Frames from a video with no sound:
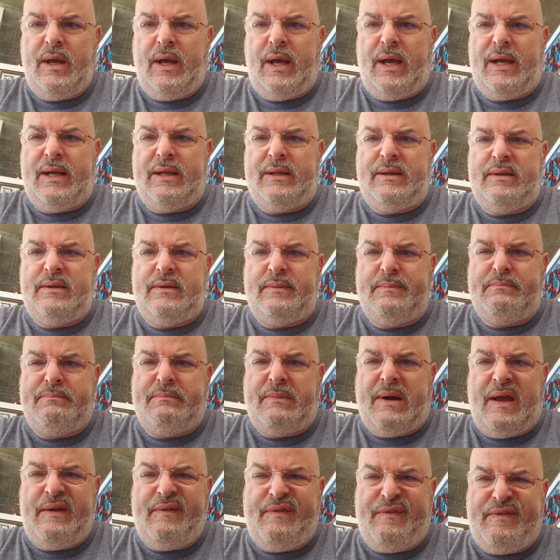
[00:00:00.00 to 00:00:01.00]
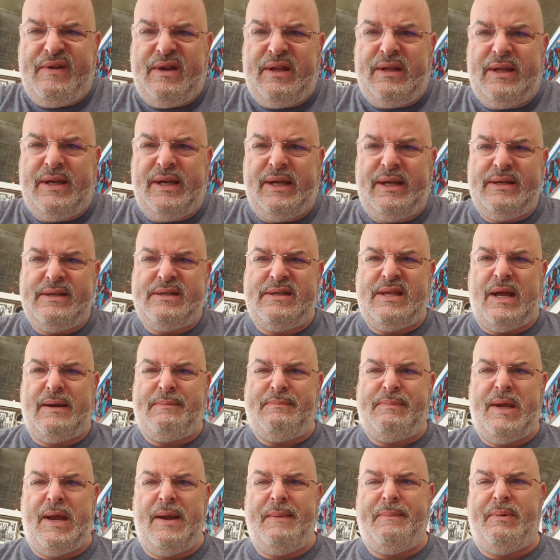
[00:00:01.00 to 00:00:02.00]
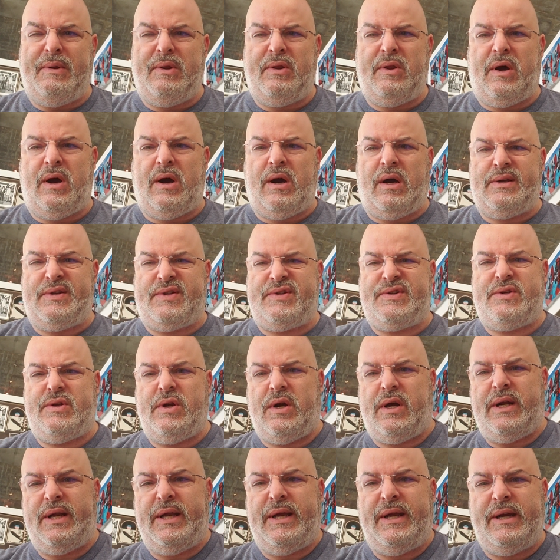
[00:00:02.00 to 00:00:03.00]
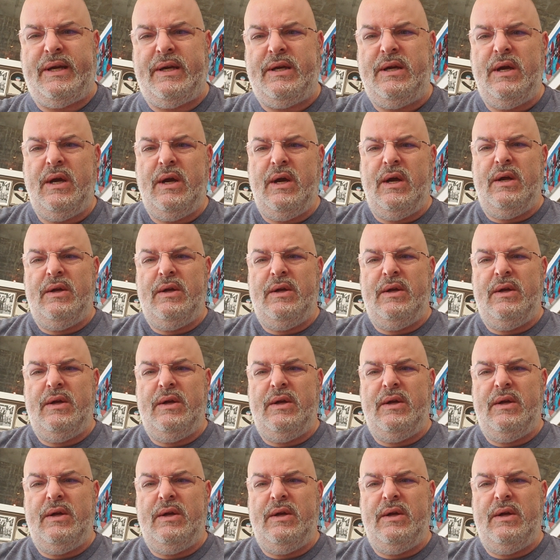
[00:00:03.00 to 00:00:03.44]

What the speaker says: And my feeling is that people are starting